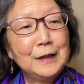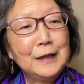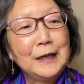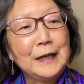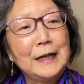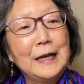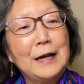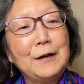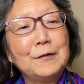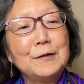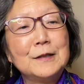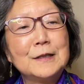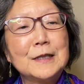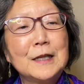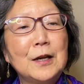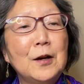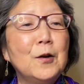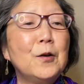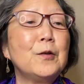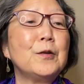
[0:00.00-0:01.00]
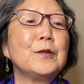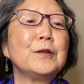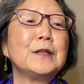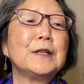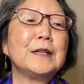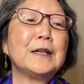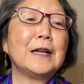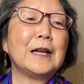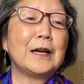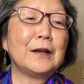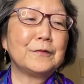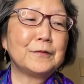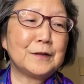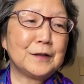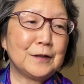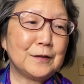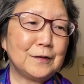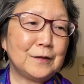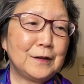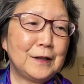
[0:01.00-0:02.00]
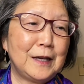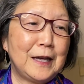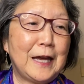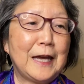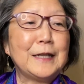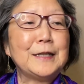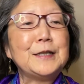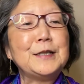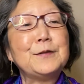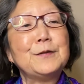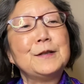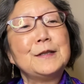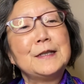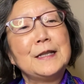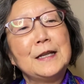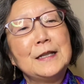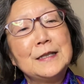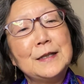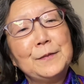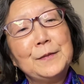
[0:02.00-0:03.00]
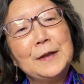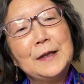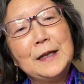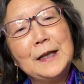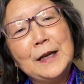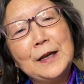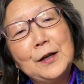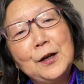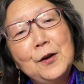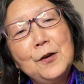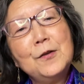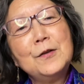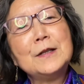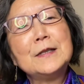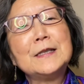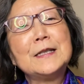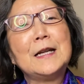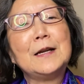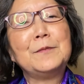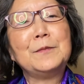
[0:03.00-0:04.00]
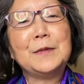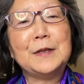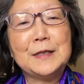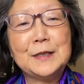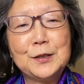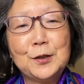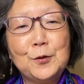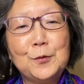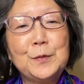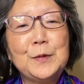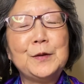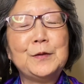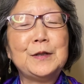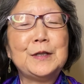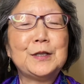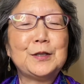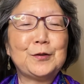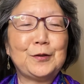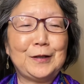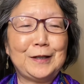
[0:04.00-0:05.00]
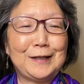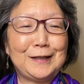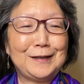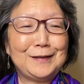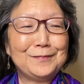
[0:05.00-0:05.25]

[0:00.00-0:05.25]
And I would say, "Oh, you didn't have to." And she would say something like, "Oh, it's not much. Hope you enjoy it."